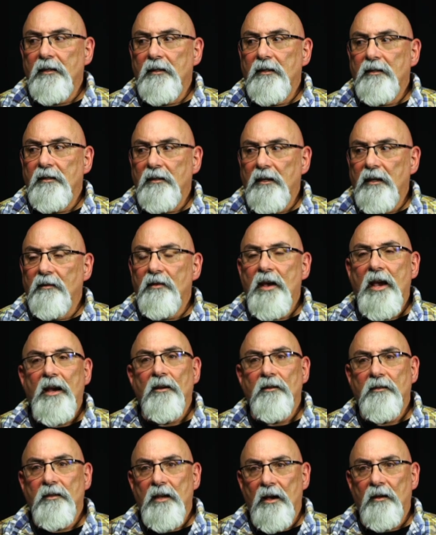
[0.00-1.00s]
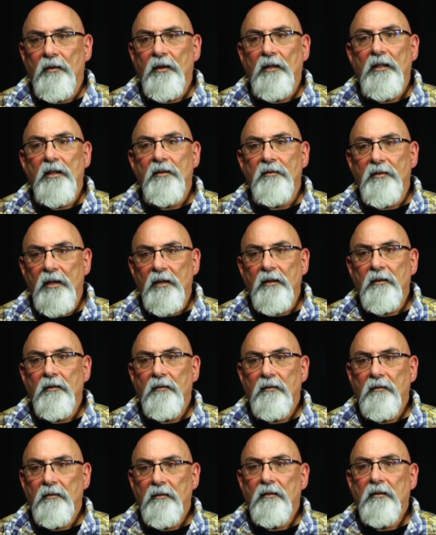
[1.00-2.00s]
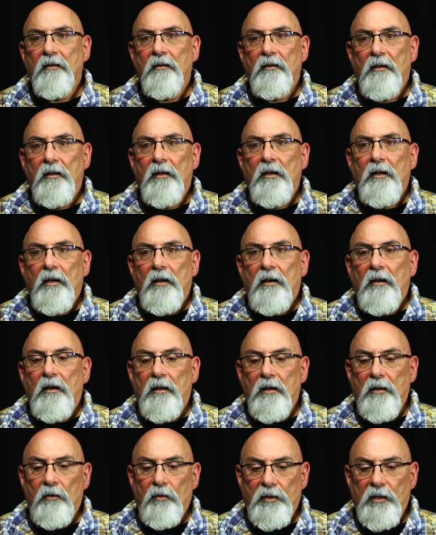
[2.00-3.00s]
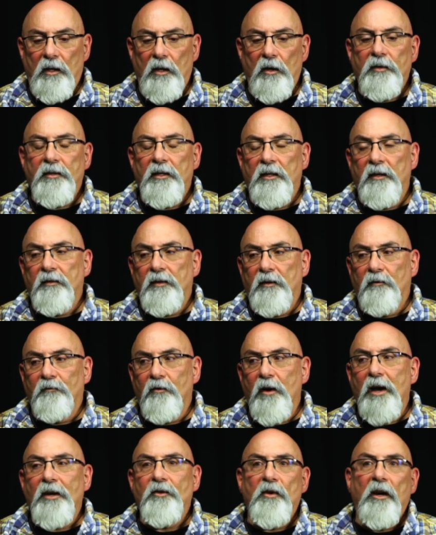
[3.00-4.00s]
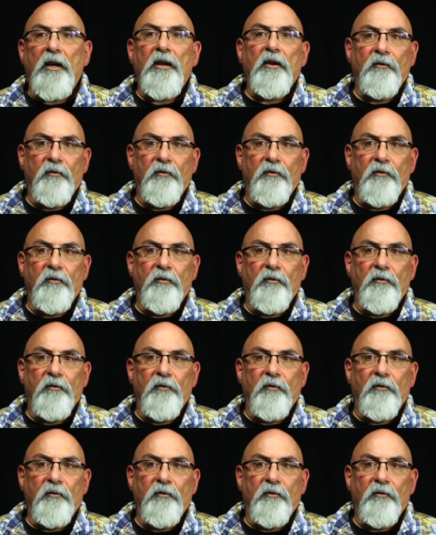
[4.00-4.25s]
the city of Hagerstown to live in. It was close enough to Frederick.